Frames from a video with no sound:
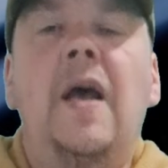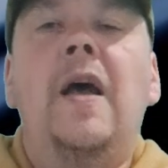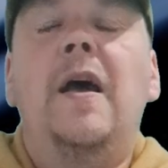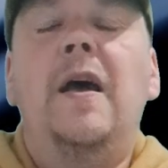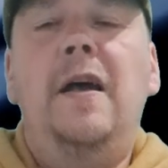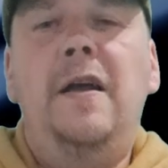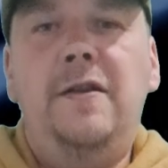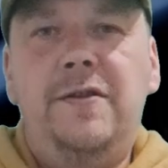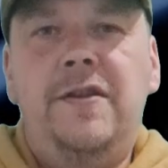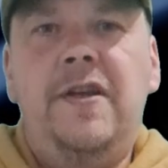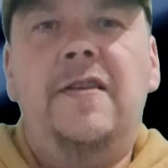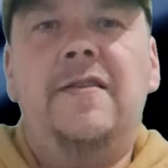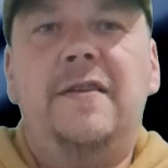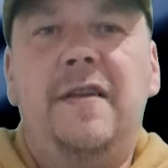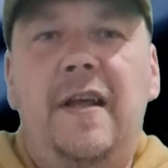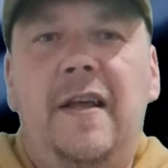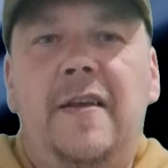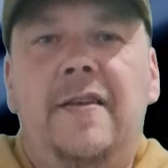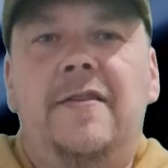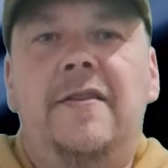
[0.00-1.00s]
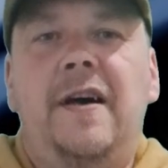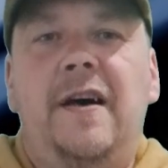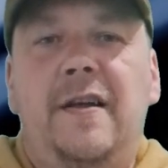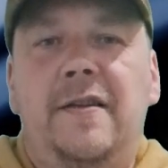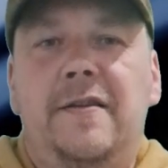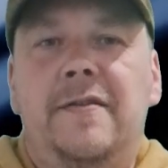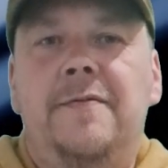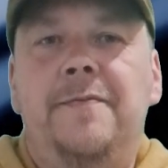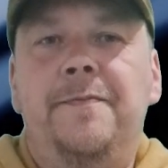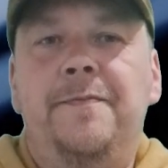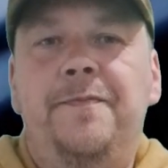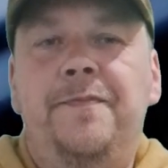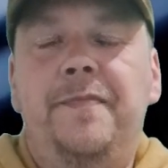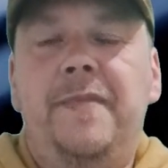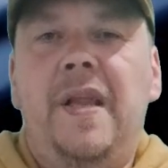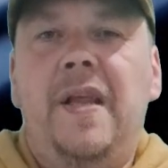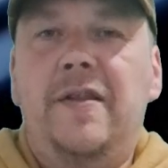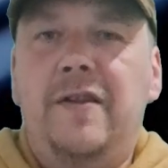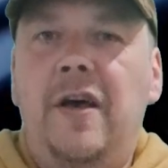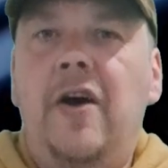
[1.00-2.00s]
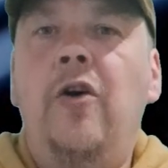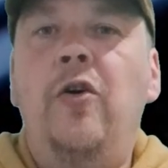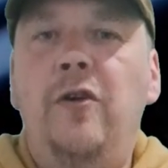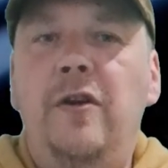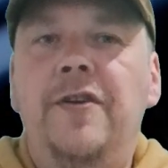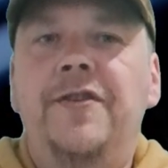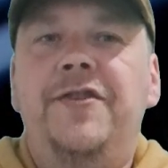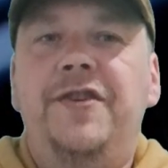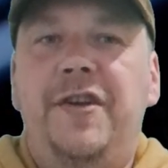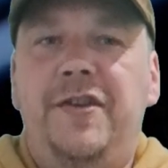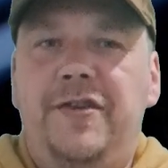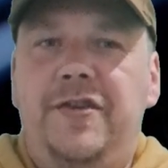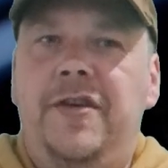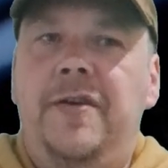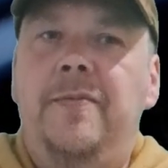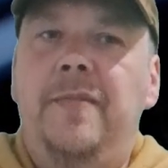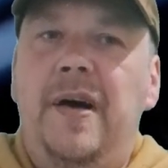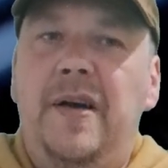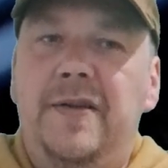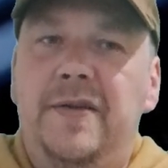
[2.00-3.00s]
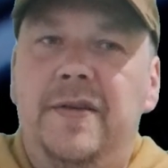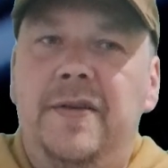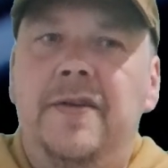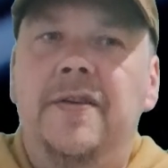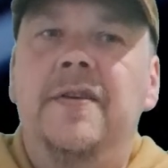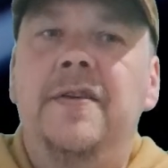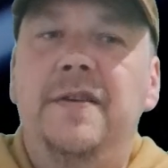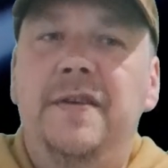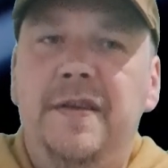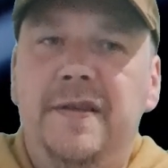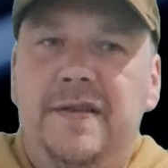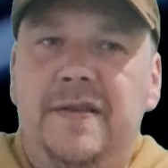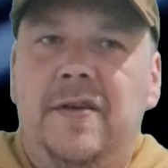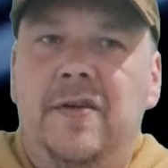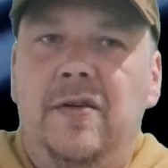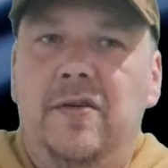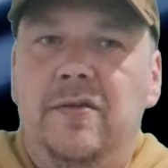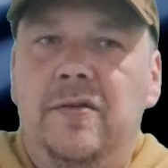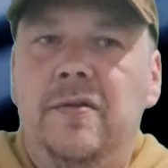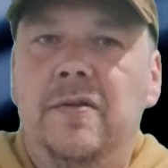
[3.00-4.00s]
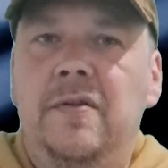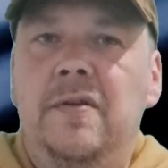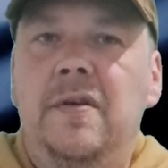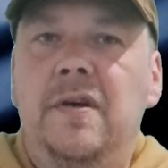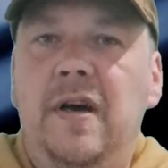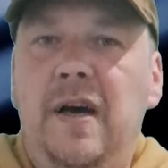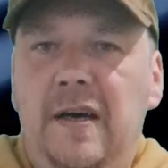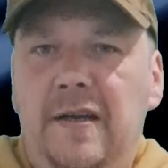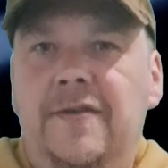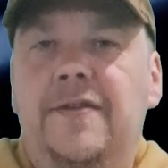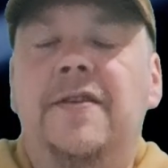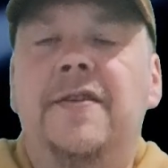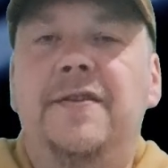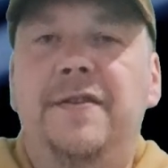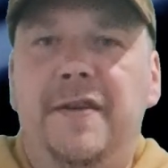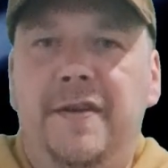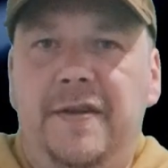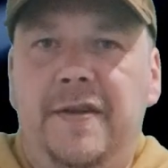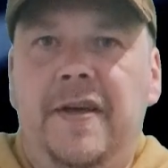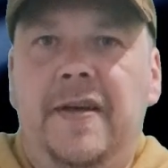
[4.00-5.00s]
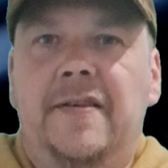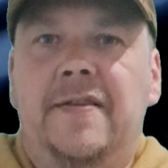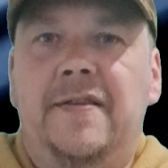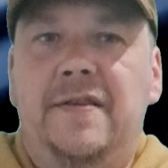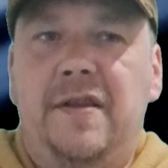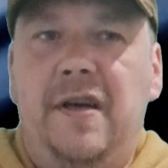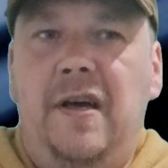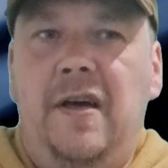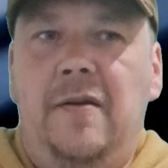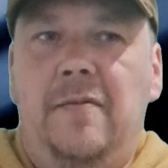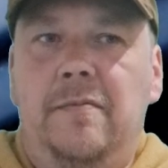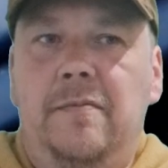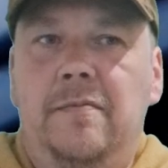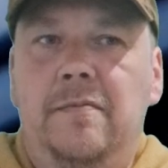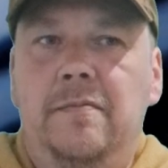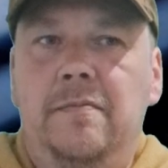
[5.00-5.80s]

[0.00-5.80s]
And just like that, the oil change reminder is gone until the next time.